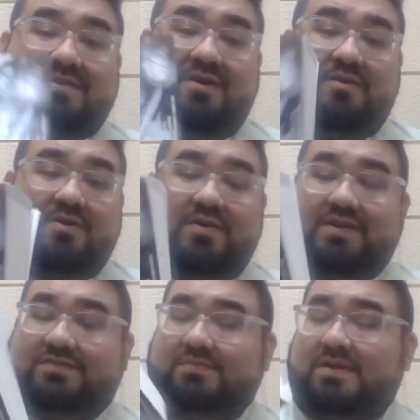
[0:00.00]
Go
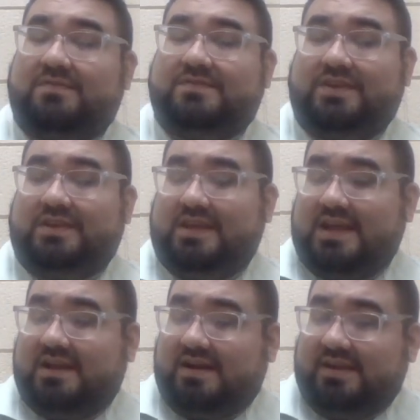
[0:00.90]
give some love to
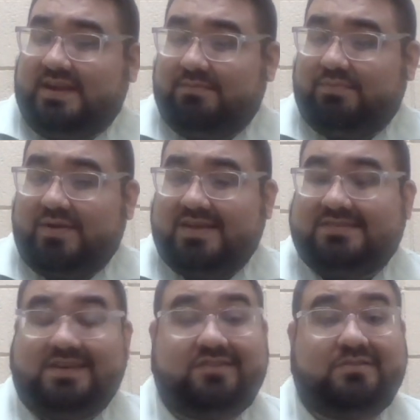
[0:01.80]
Yen On and Yen Press.
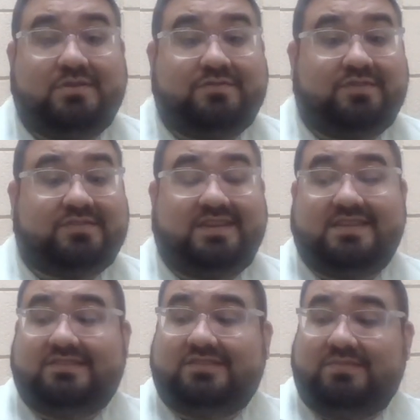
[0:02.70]
Thank you so much for sending
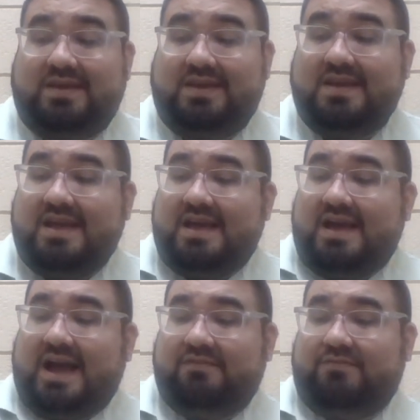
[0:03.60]
this to me.
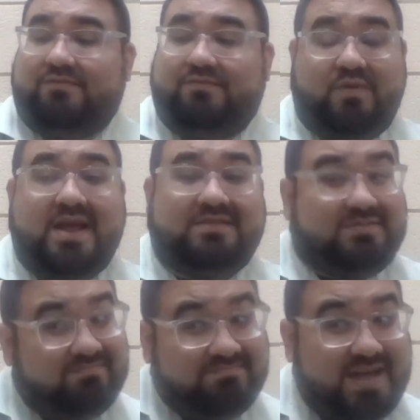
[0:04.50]
I've read
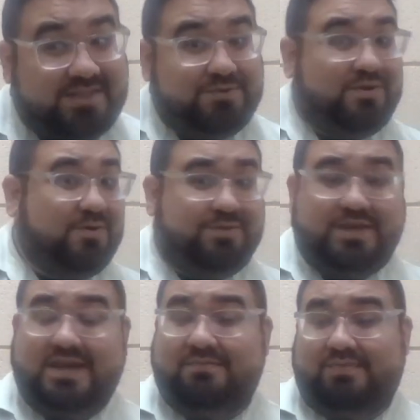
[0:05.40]
not through the whole
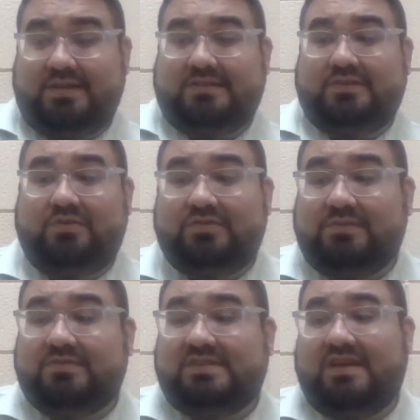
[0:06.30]
thing, but through
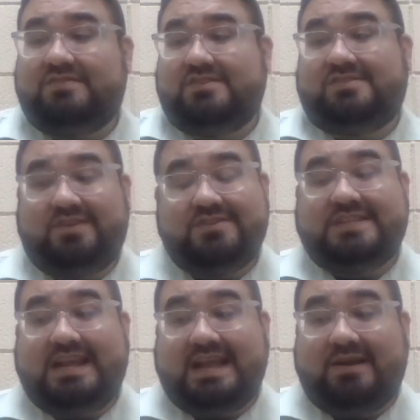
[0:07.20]
some stuff just to
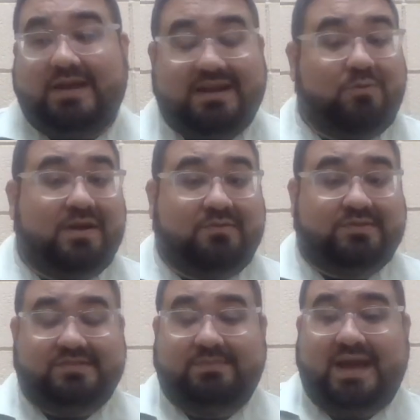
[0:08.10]
understand kind of what it
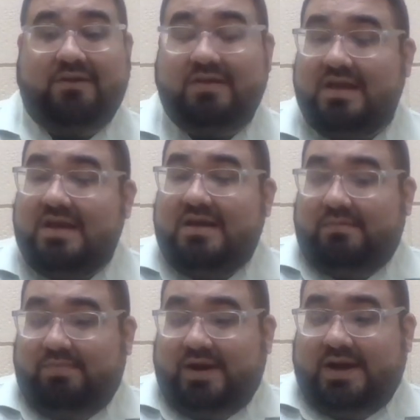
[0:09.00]
was about.
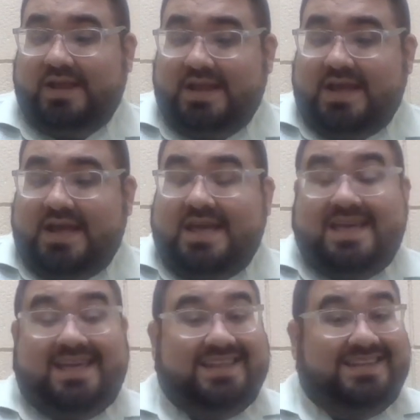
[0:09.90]
But
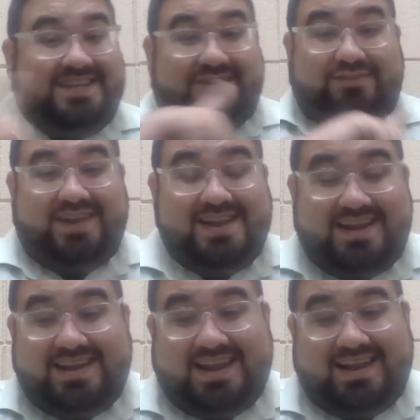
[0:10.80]
definitely not
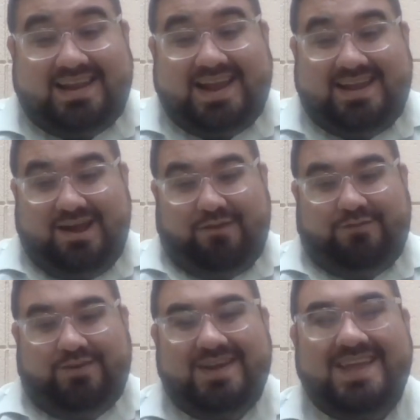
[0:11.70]
a light
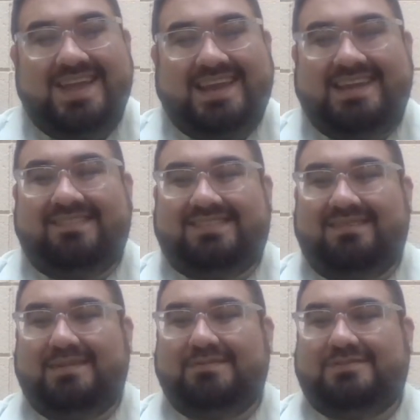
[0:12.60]
novel. Give some
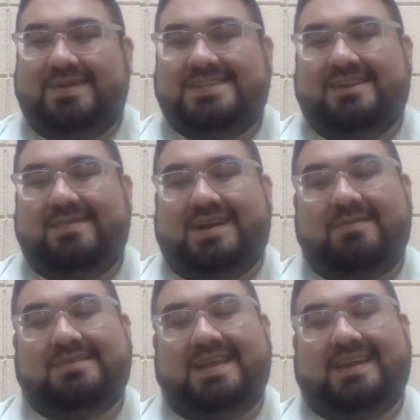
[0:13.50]
love to my channel by commenting,
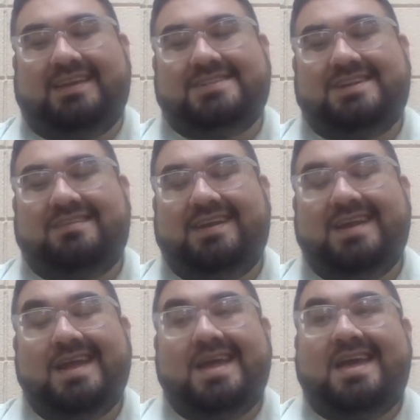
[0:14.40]
liking, and sharing.
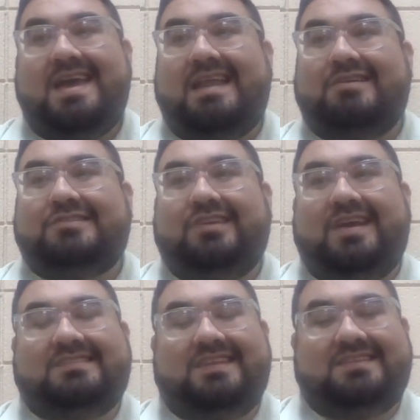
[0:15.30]
And I'll see you
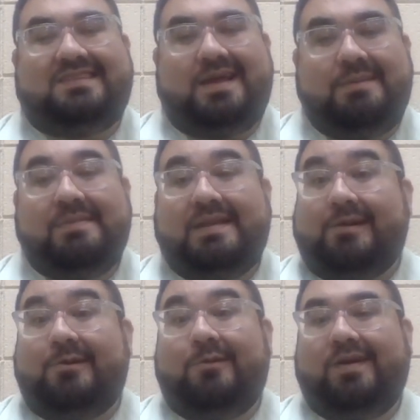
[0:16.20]
guys next time. Like
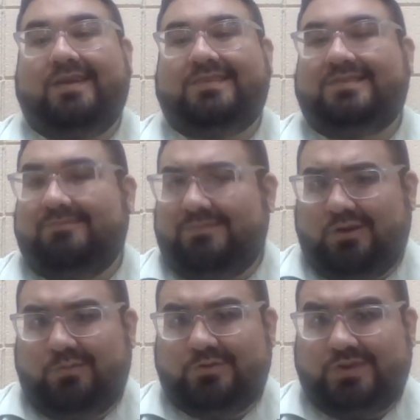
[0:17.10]
always,
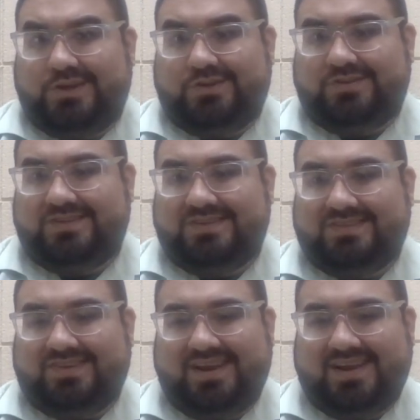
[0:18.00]
don't be strangers.
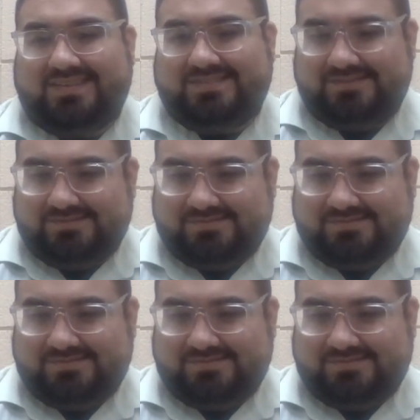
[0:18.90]
See you guys.